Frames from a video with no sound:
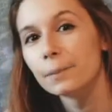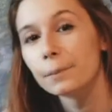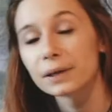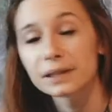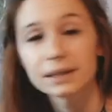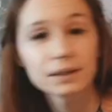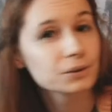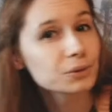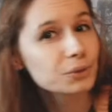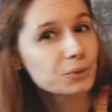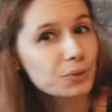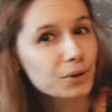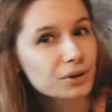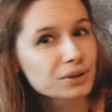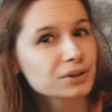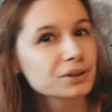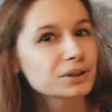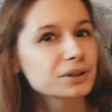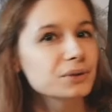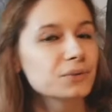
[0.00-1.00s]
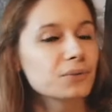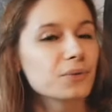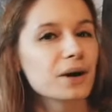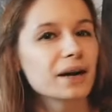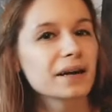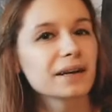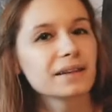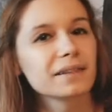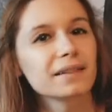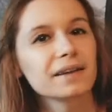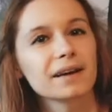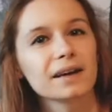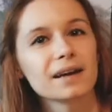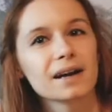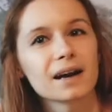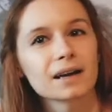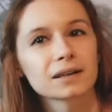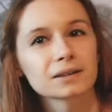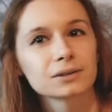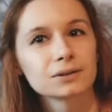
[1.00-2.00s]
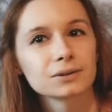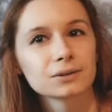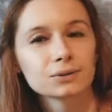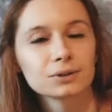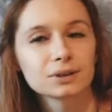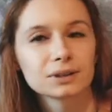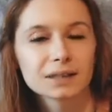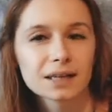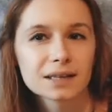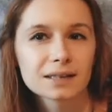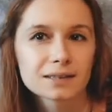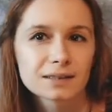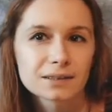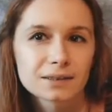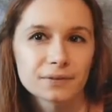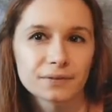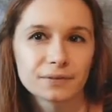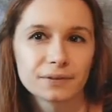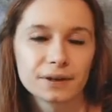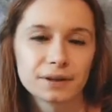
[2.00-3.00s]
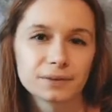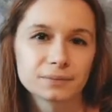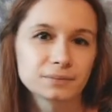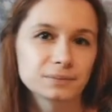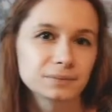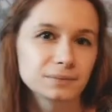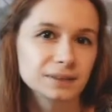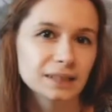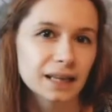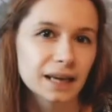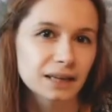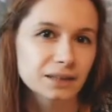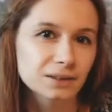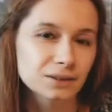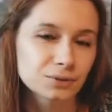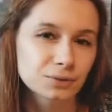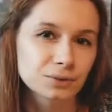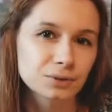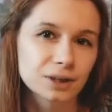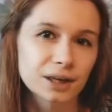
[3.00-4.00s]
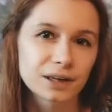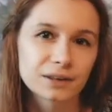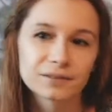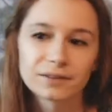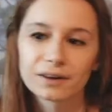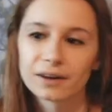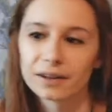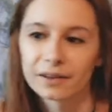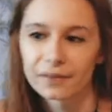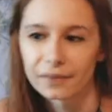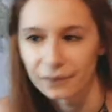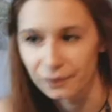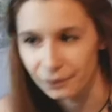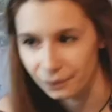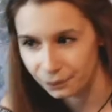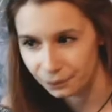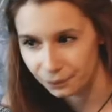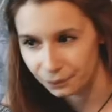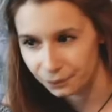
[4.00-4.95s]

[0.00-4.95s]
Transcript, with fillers: But I do wonder why there are two sets of them next to Tar Valon.